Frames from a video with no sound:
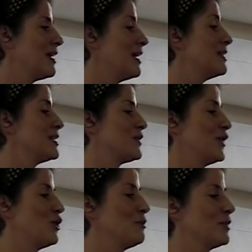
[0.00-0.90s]
And this
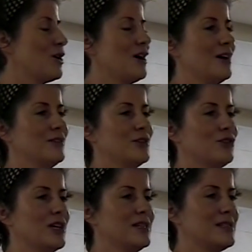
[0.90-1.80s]
film, called The
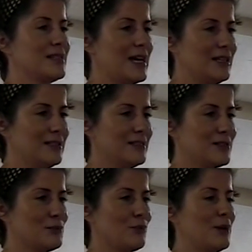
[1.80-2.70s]
Greatest
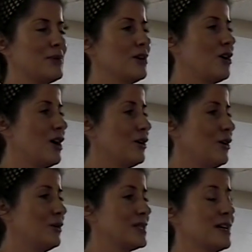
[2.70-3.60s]
Silence, Rape in the
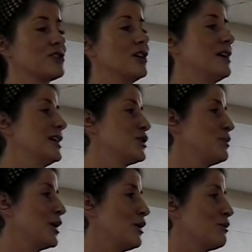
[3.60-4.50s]
Congo, is actually on
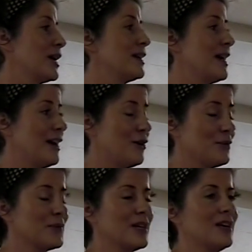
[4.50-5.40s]
HBO right now.
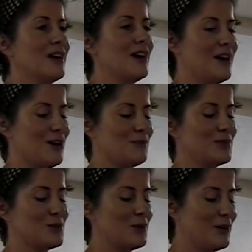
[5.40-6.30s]

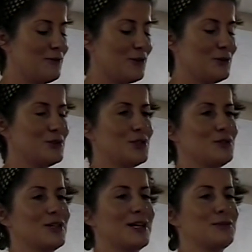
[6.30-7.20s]
So without further ado,
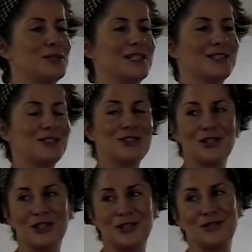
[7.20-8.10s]
I will
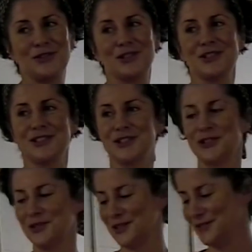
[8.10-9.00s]
turn it over to
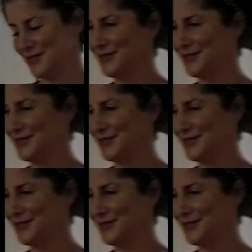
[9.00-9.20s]
Joseph.